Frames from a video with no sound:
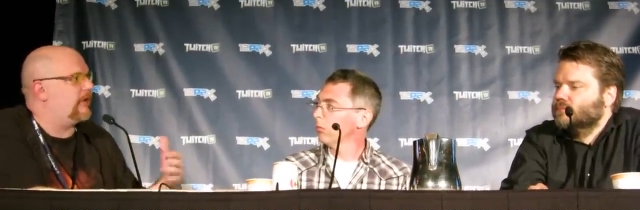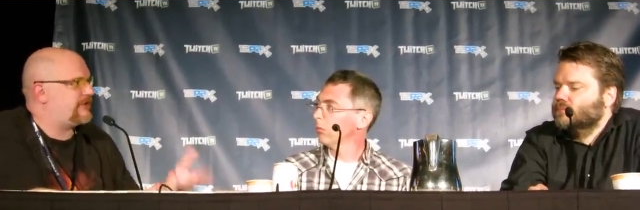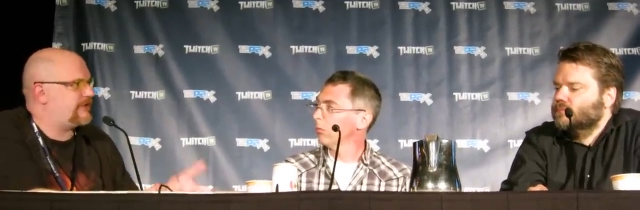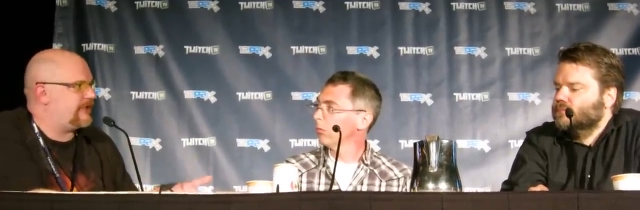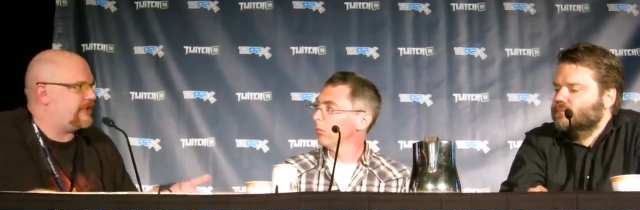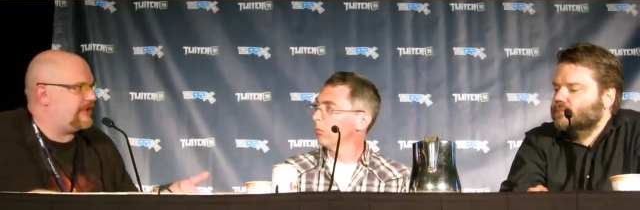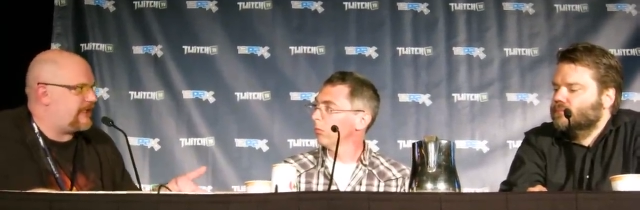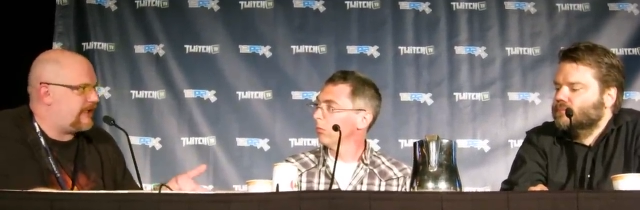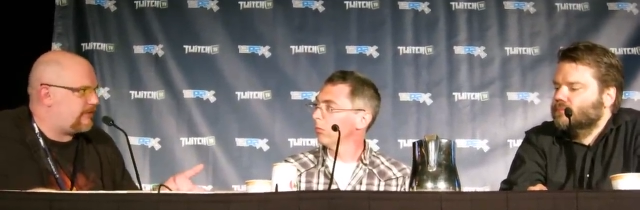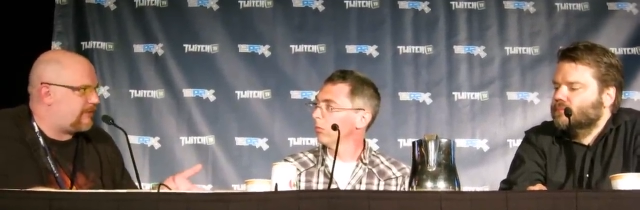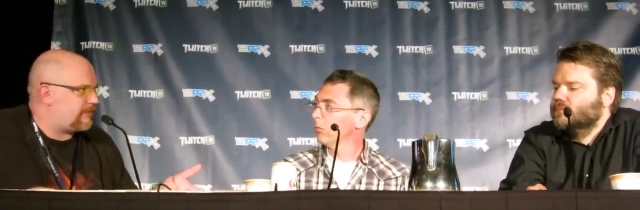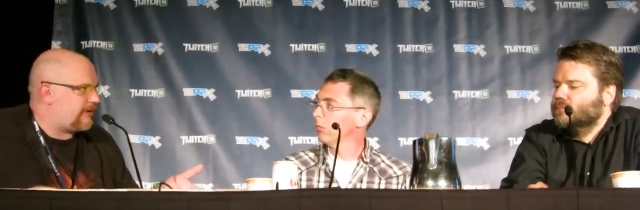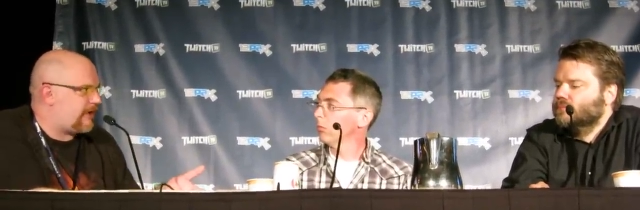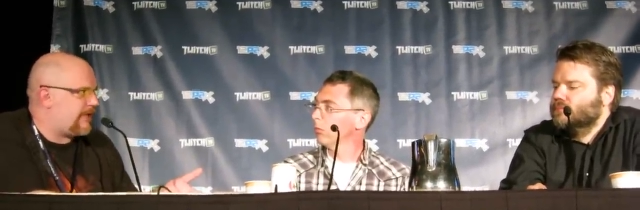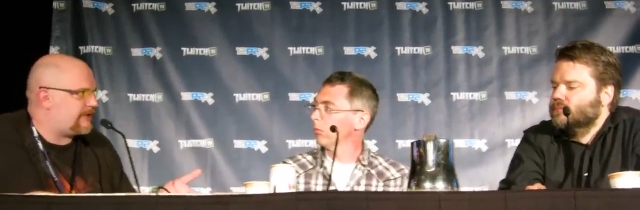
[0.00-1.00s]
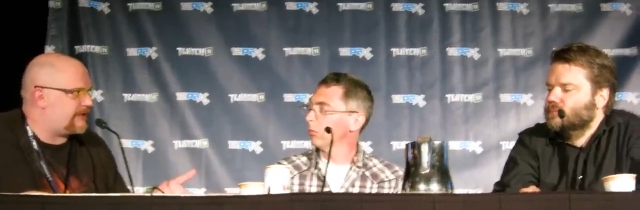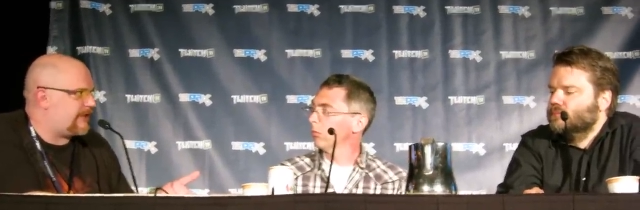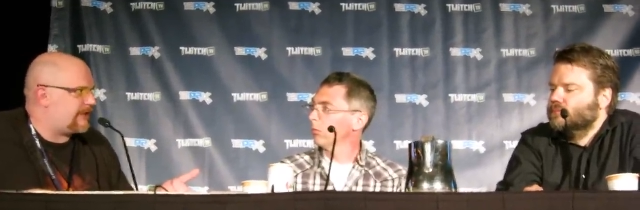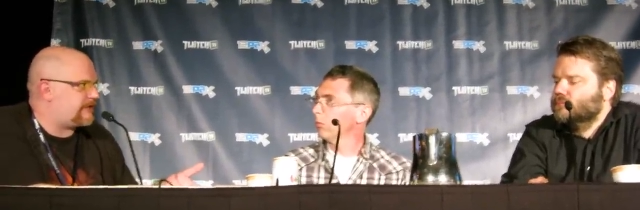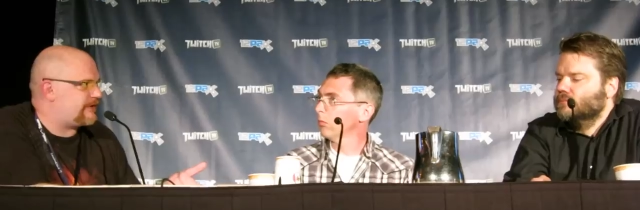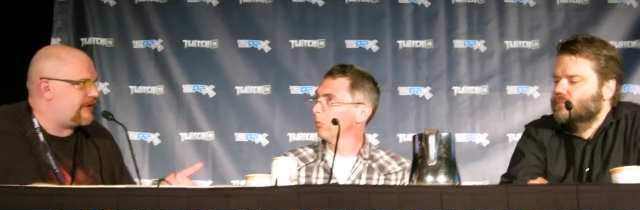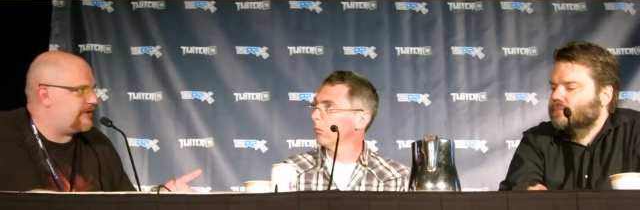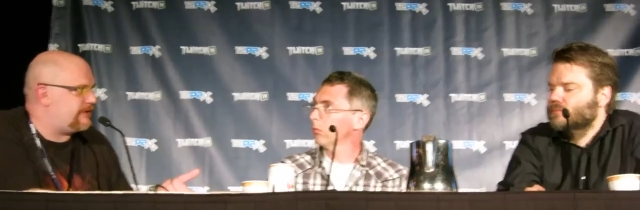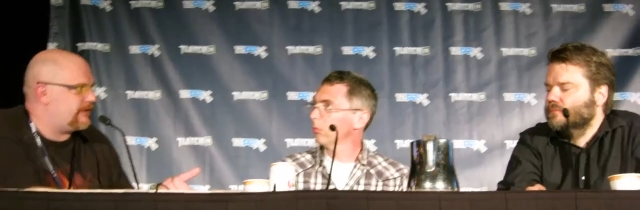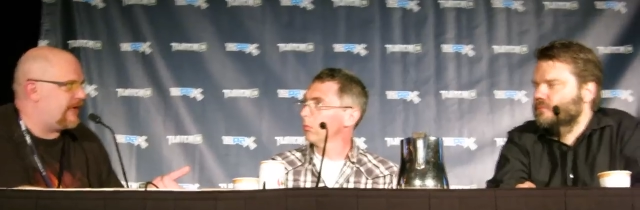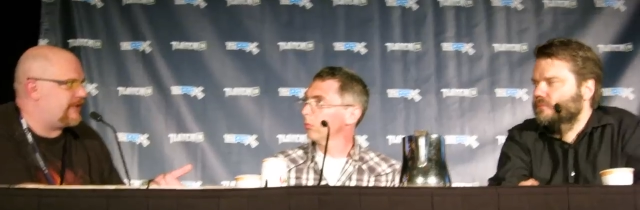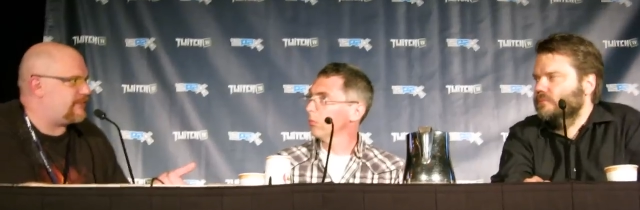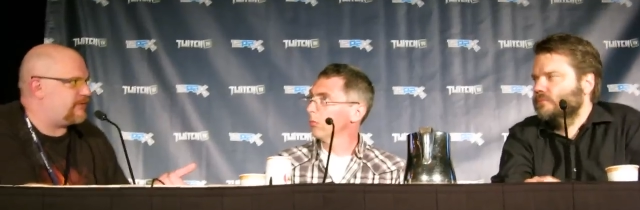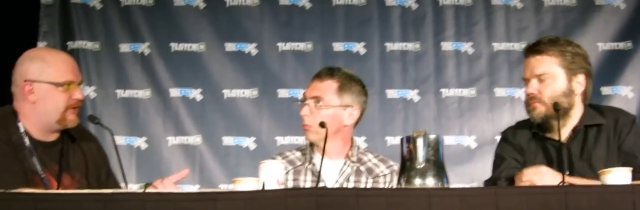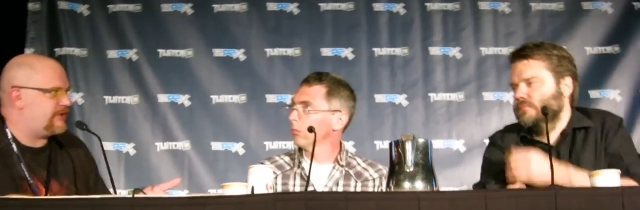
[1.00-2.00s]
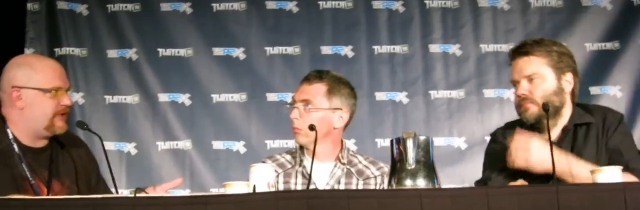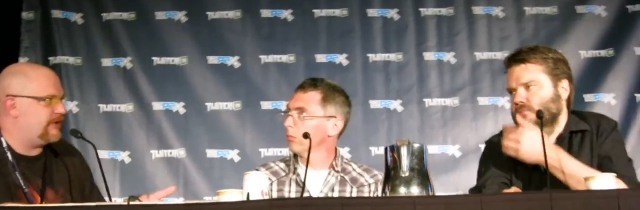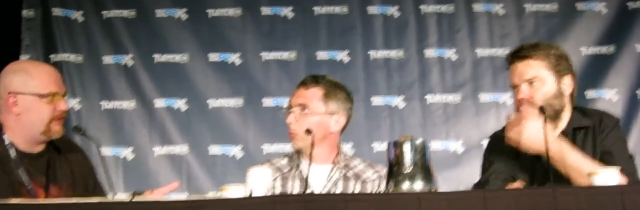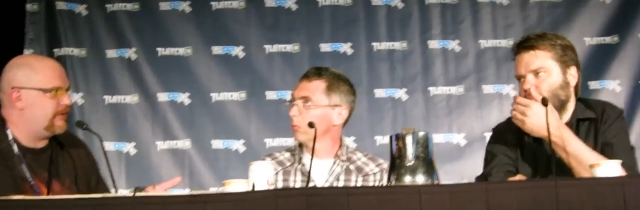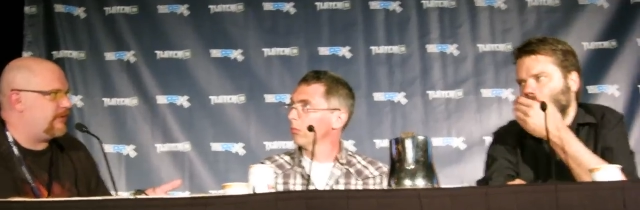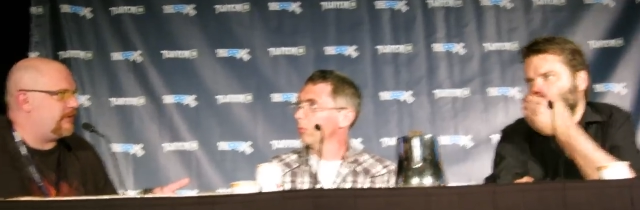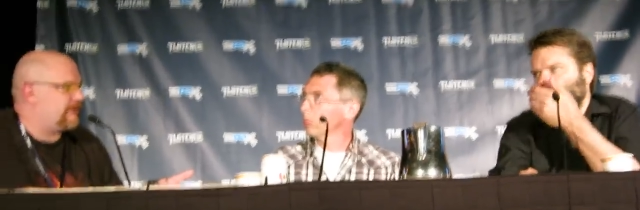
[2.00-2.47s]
Speaker 1: what's the general process that you guys proceed through